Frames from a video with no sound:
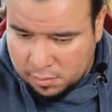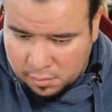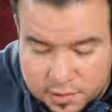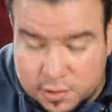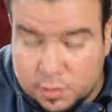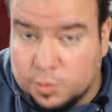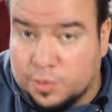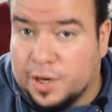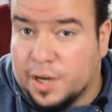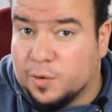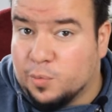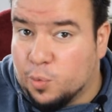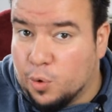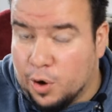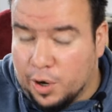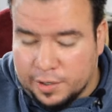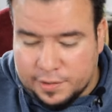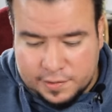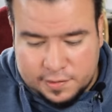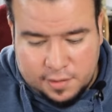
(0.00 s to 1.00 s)
So that
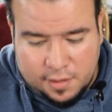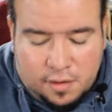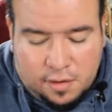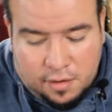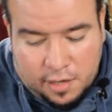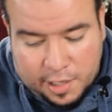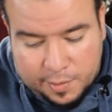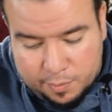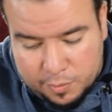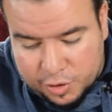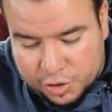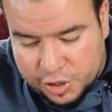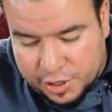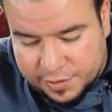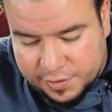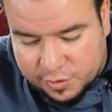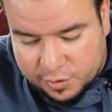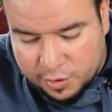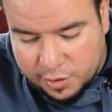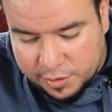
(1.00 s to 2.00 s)
works. Let me
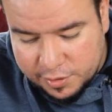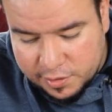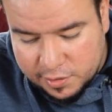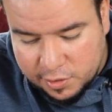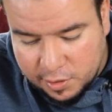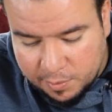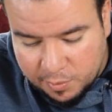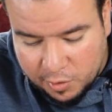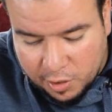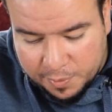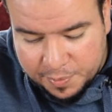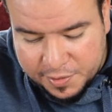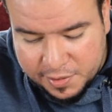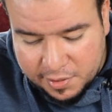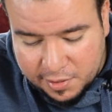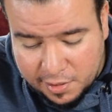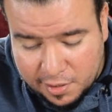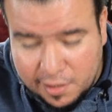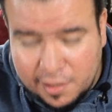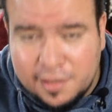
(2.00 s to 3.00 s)
just turn some knobs
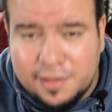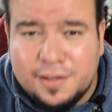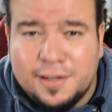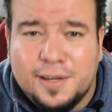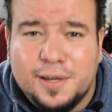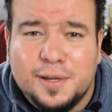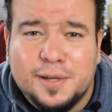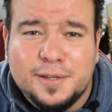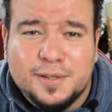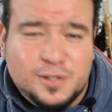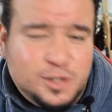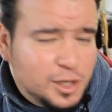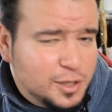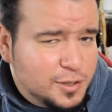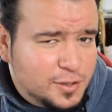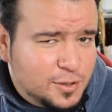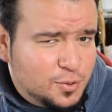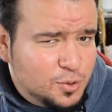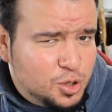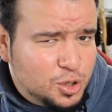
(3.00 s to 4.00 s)
here,
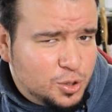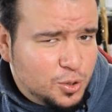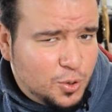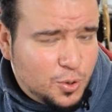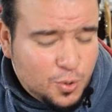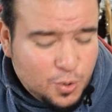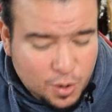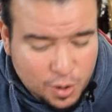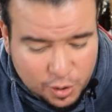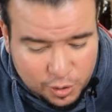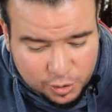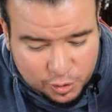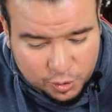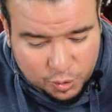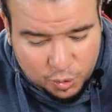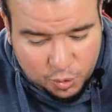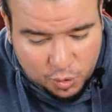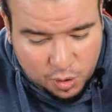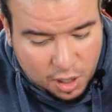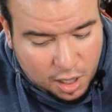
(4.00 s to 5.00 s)
just to show
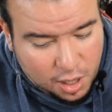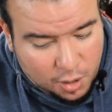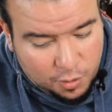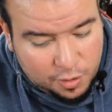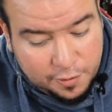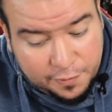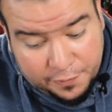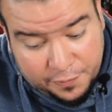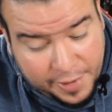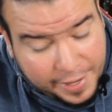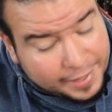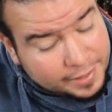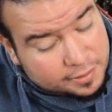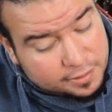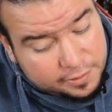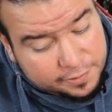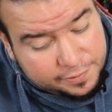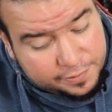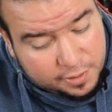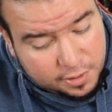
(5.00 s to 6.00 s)
you how
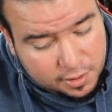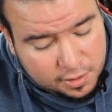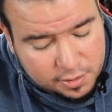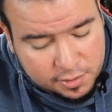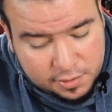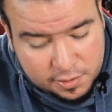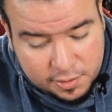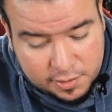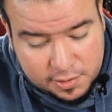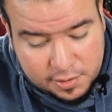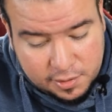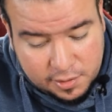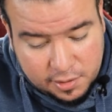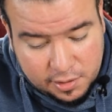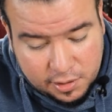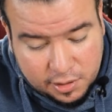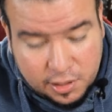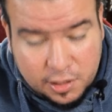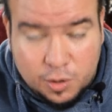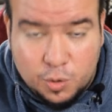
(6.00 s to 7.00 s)
effective this
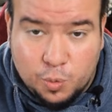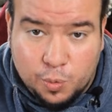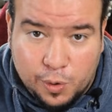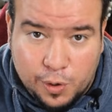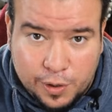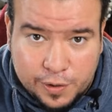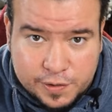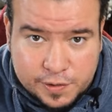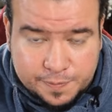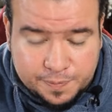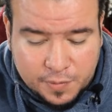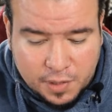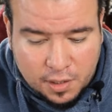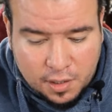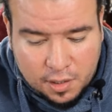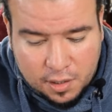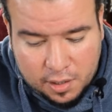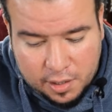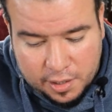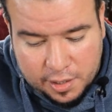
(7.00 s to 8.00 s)
EQ works.
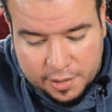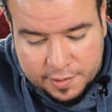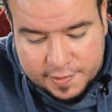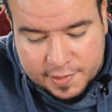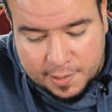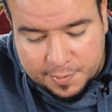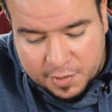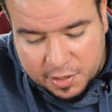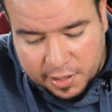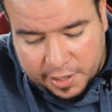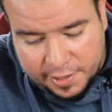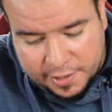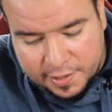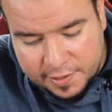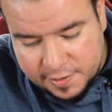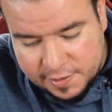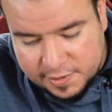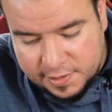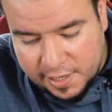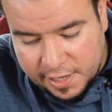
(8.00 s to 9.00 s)
And something I
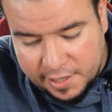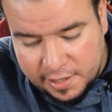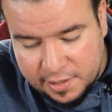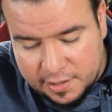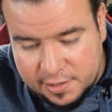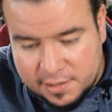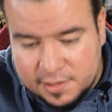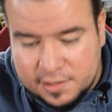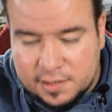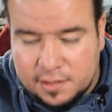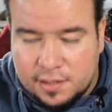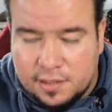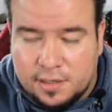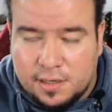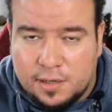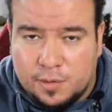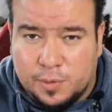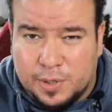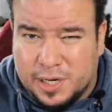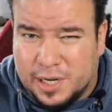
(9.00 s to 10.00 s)
can say is,
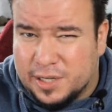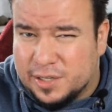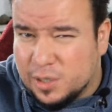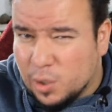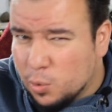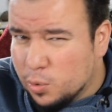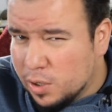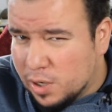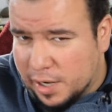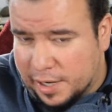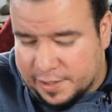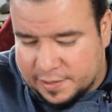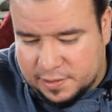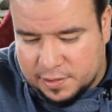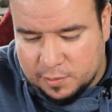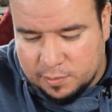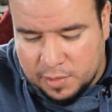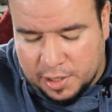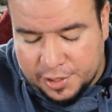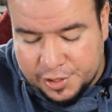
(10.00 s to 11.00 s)
what I don't like
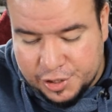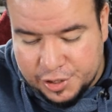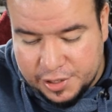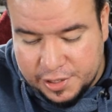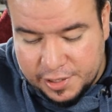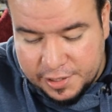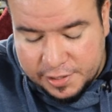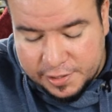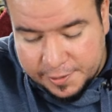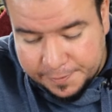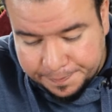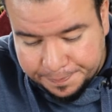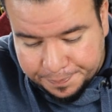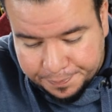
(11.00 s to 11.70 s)
so much is,